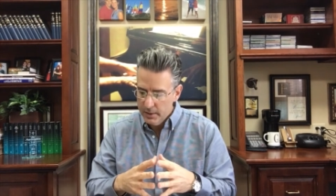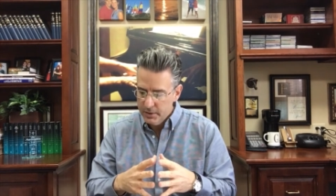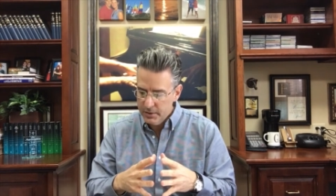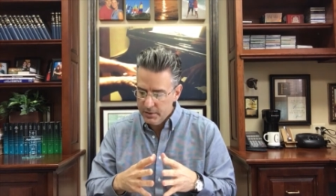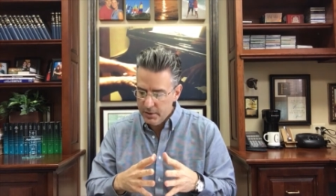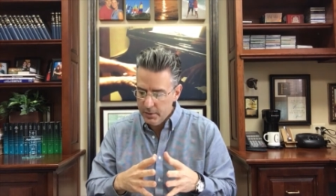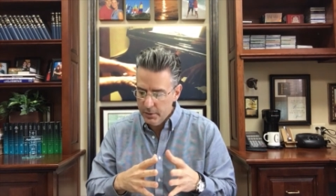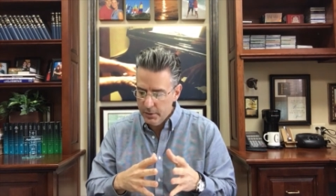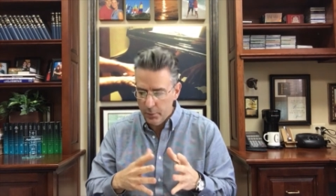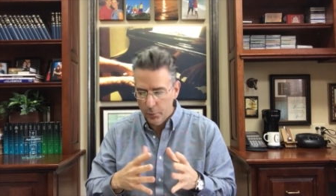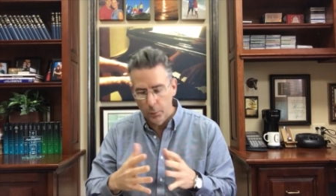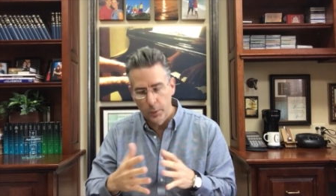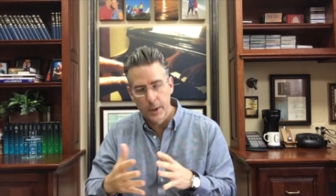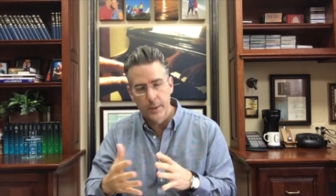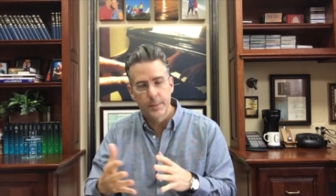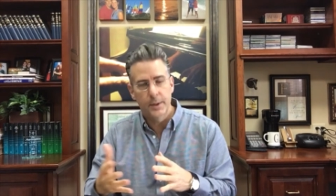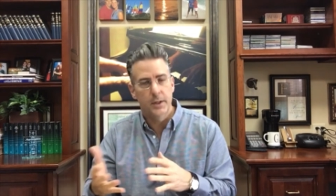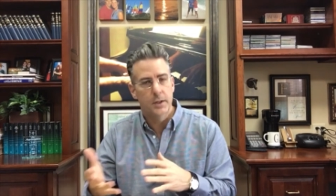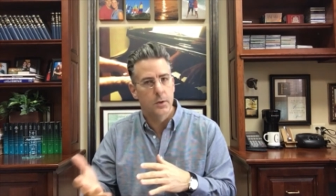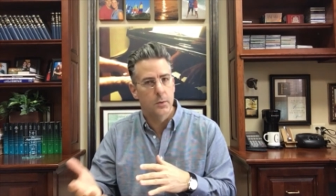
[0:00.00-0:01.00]
to the
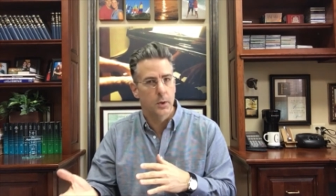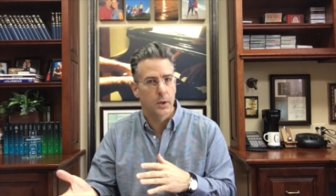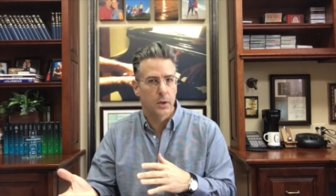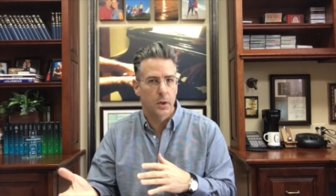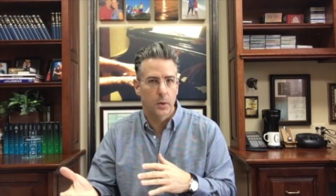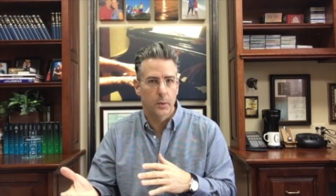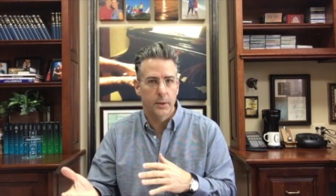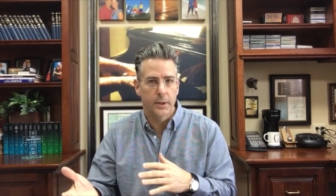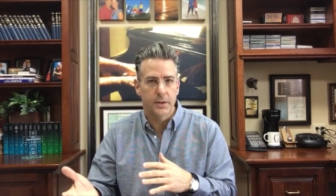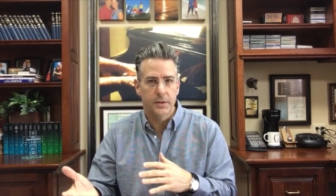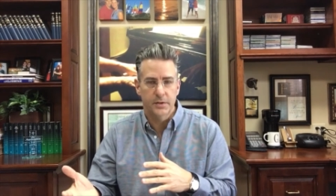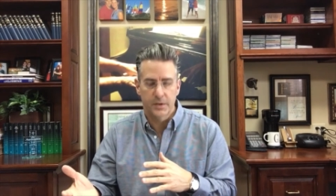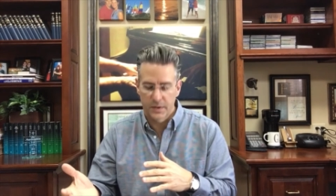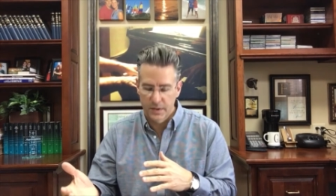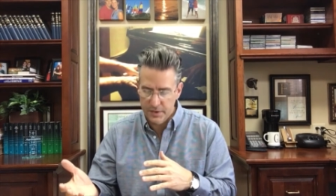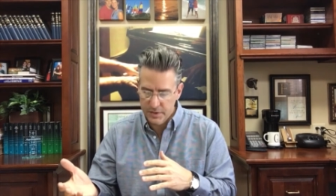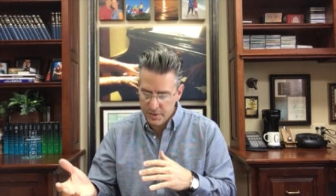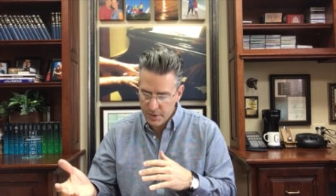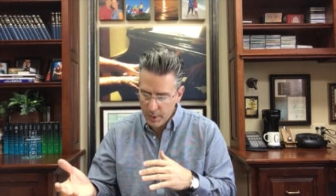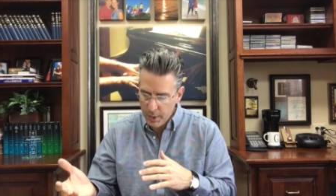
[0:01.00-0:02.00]
women who were going to
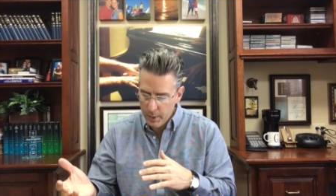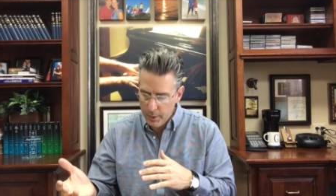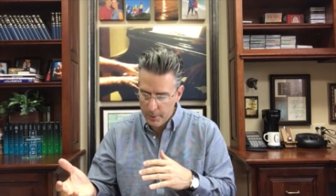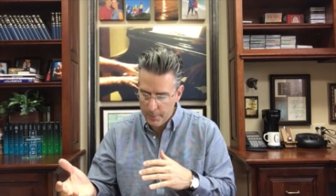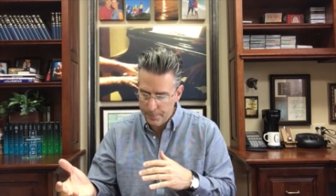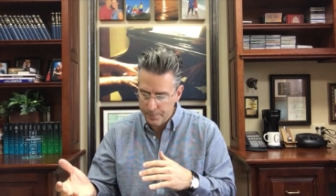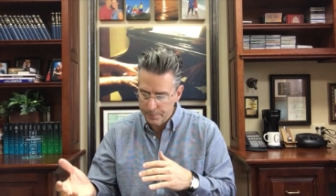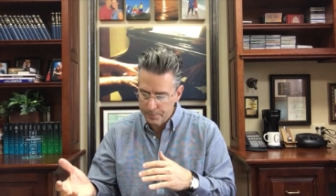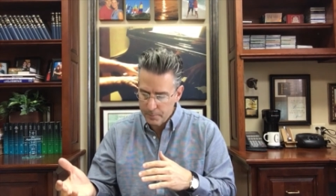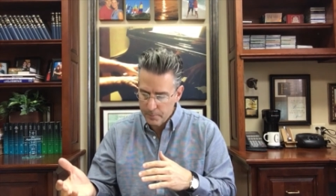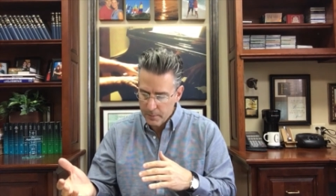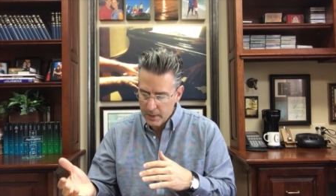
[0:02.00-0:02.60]
the tomb.